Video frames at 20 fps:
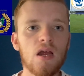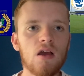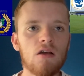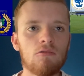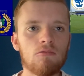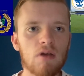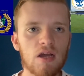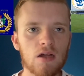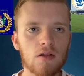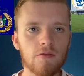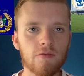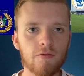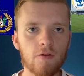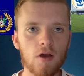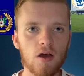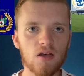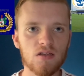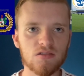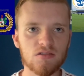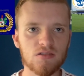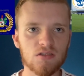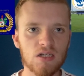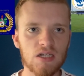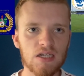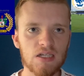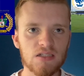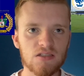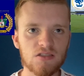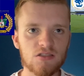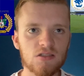while
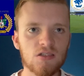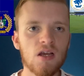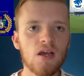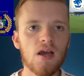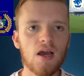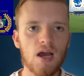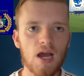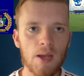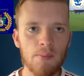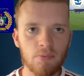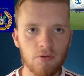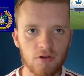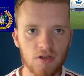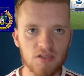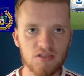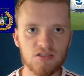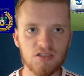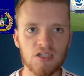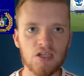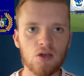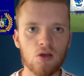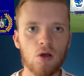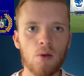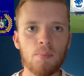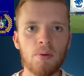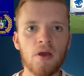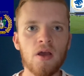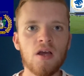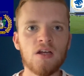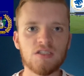Farsley's high pressing
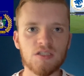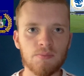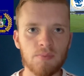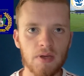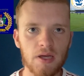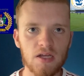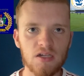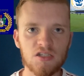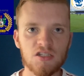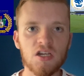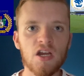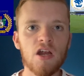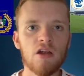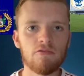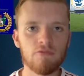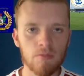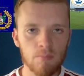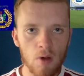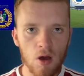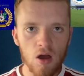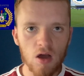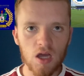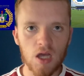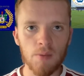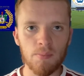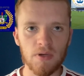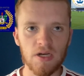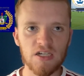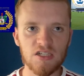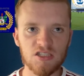up the pitch
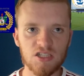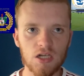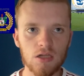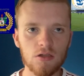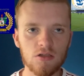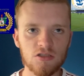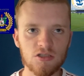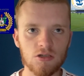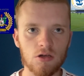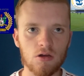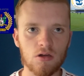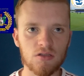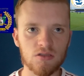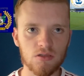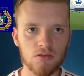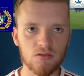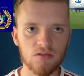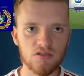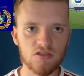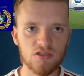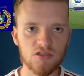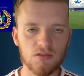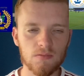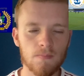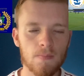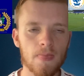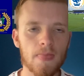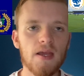remarkably shell-shocked us.